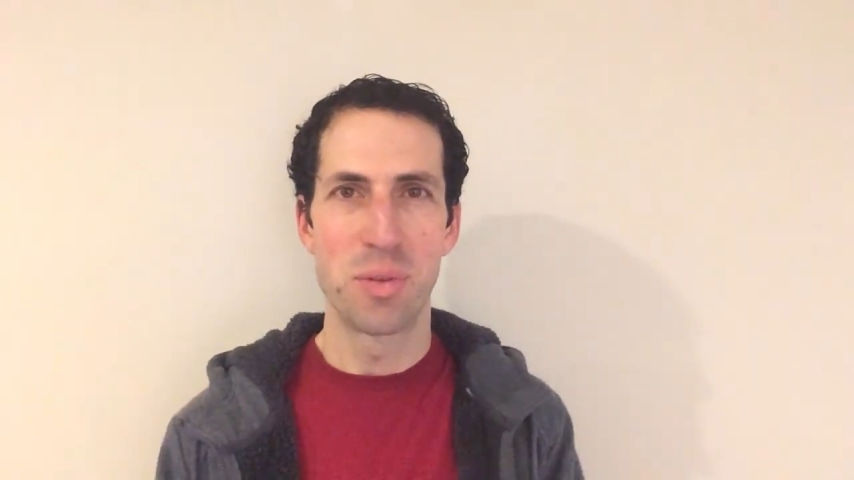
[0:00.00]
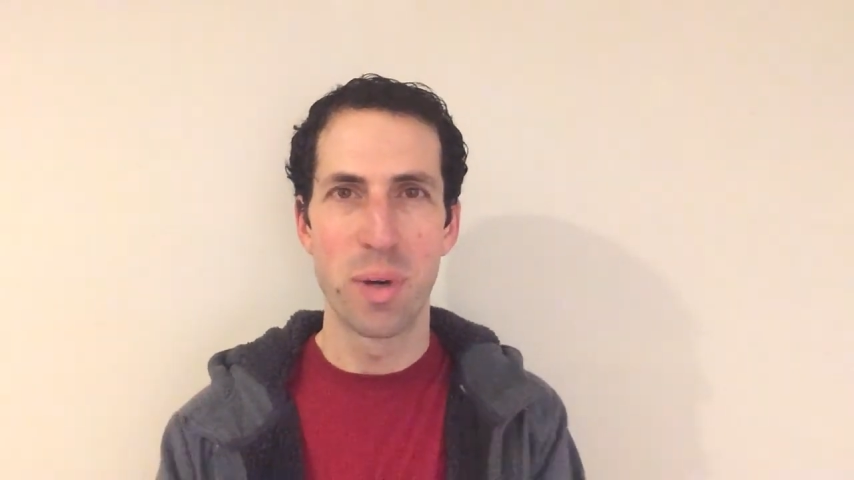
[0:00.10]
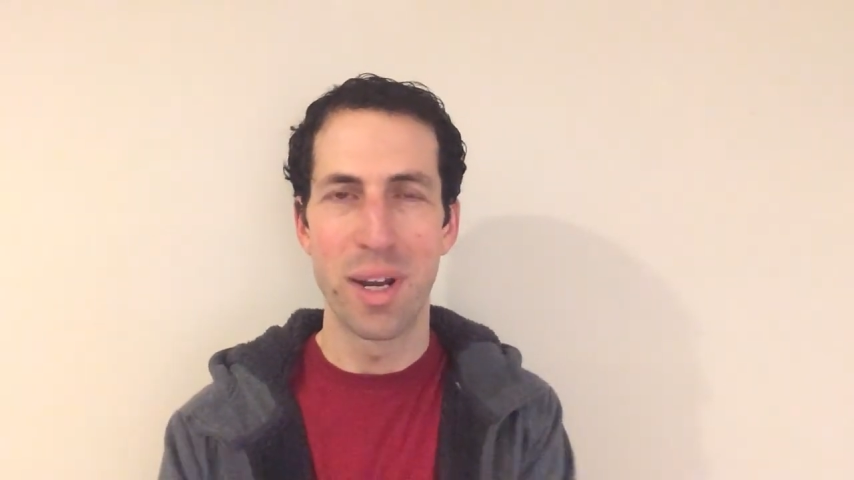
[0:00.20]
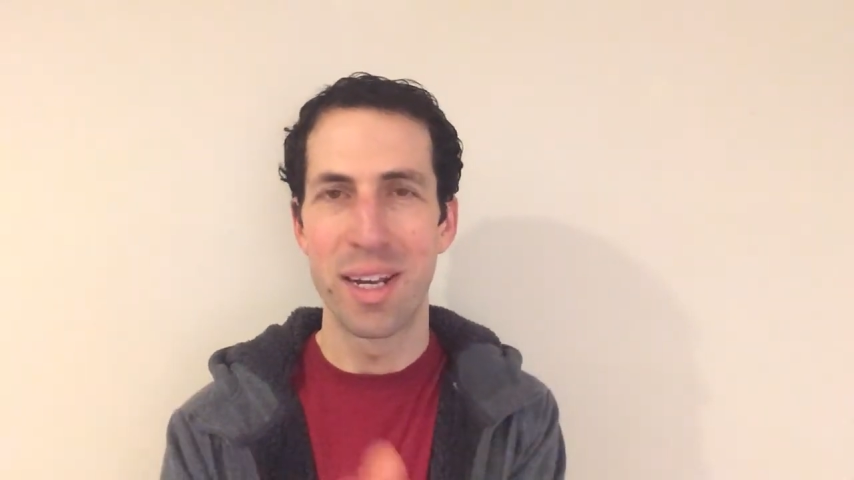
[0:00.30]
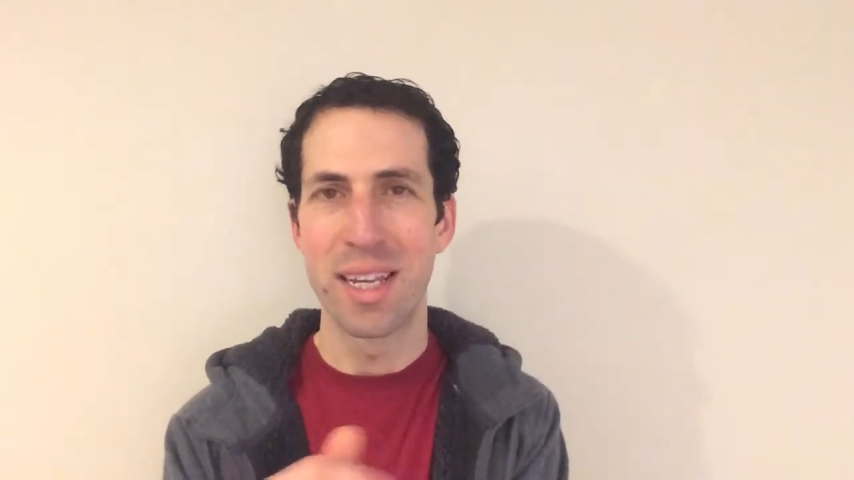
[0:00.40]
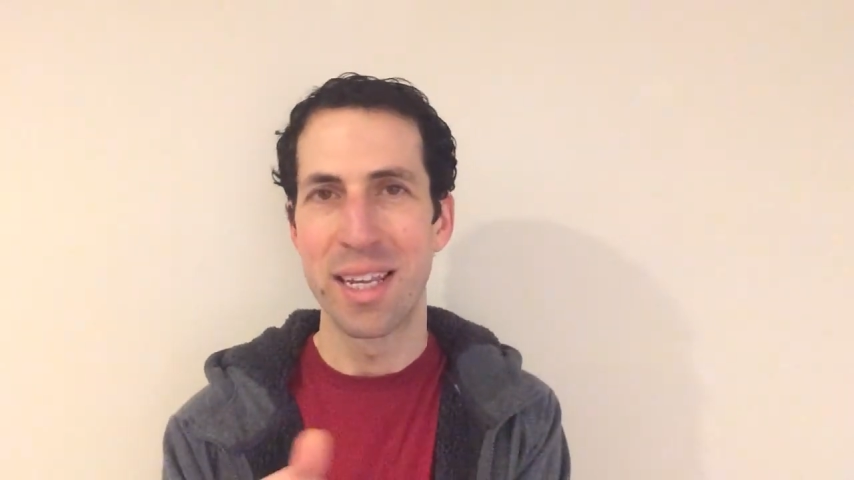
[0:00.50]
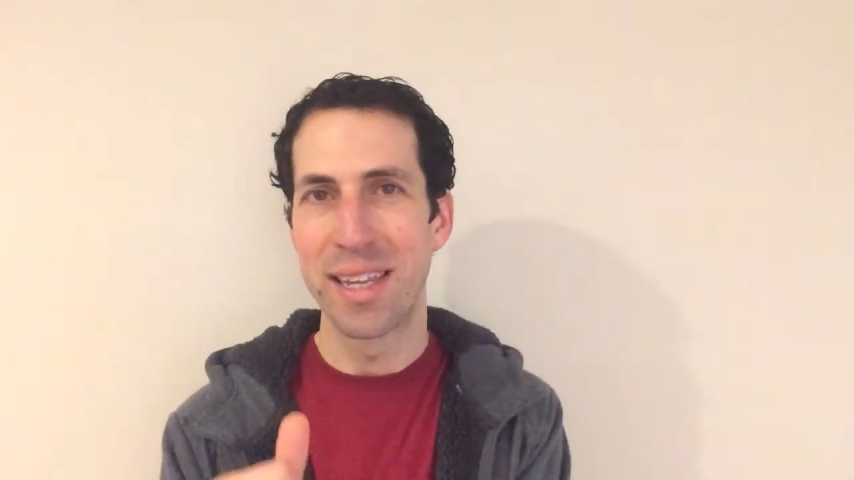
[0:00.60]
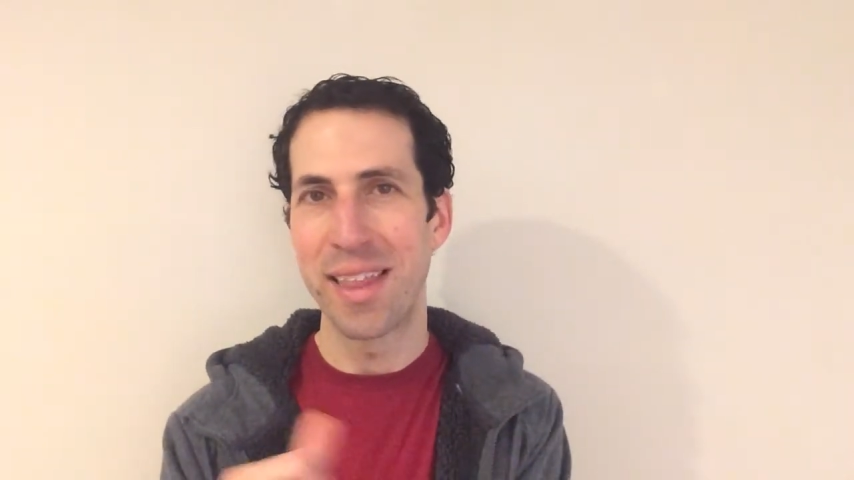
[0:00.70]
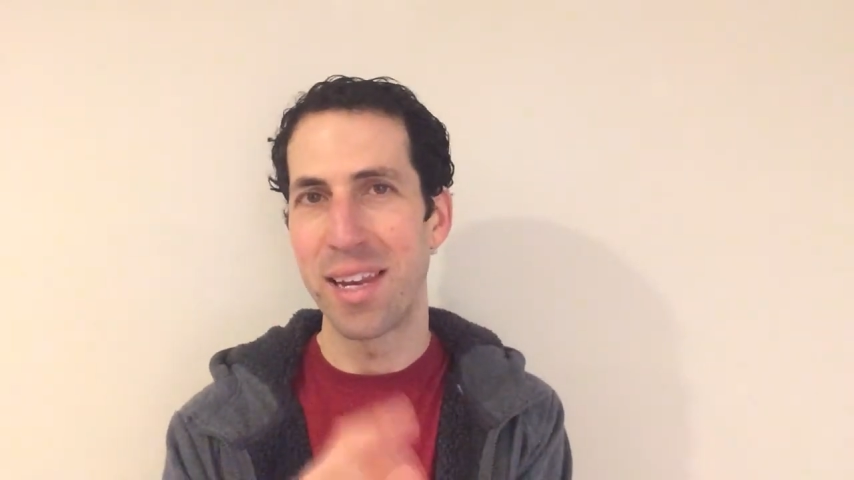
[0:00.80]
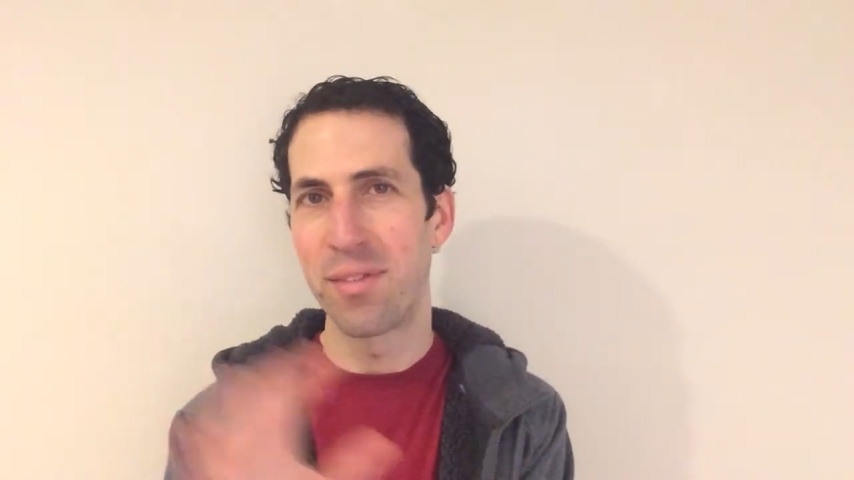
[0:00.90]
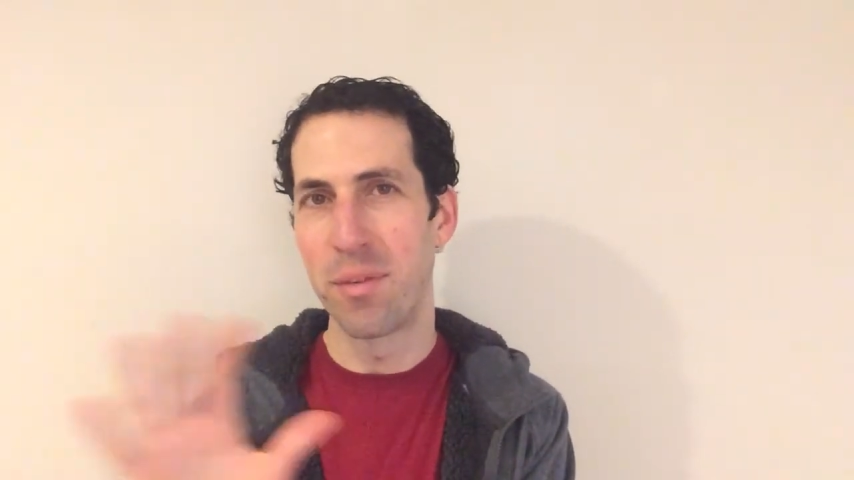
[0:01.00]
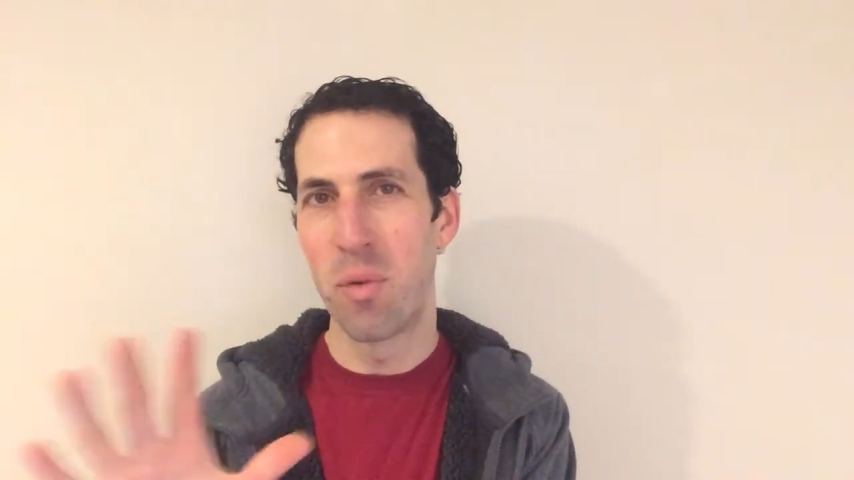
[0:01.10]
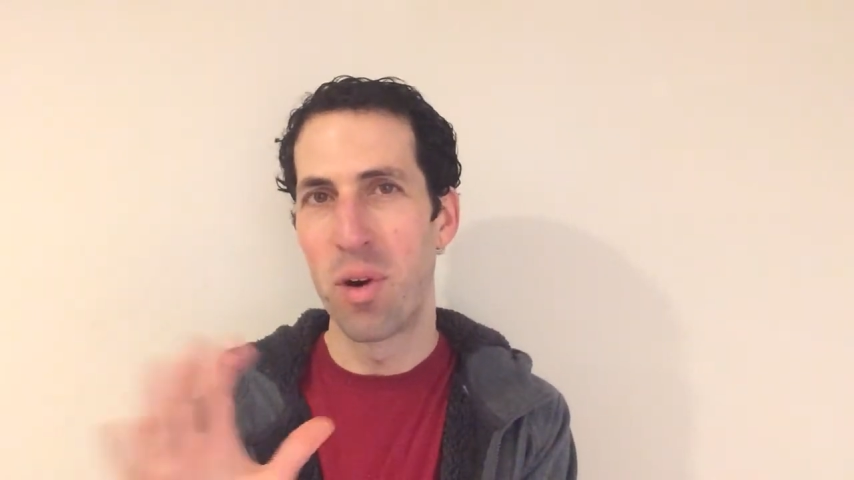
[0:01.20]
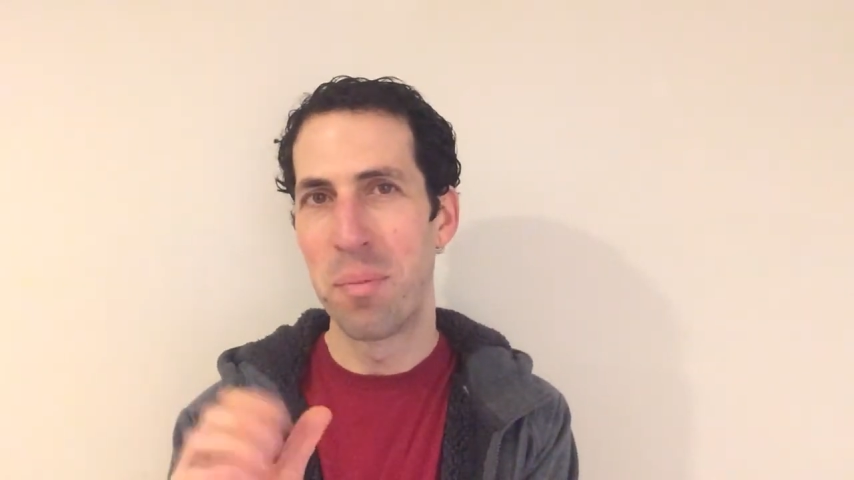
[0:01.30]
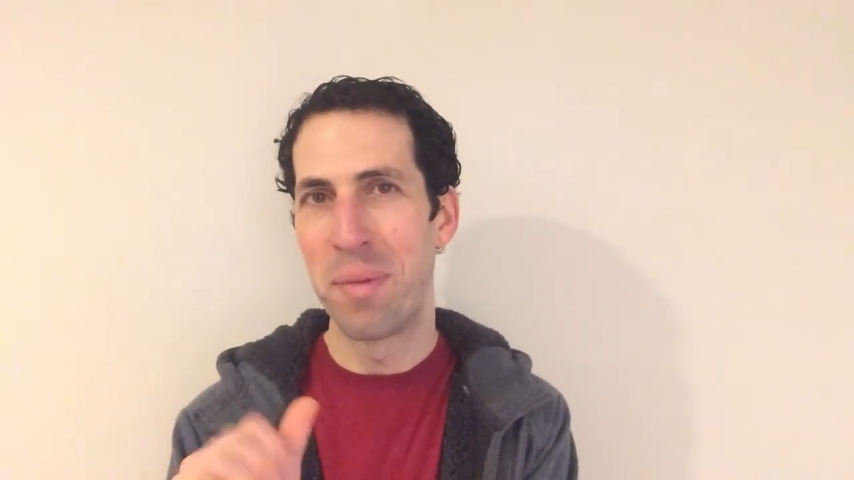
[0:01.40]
we're going to get that even more.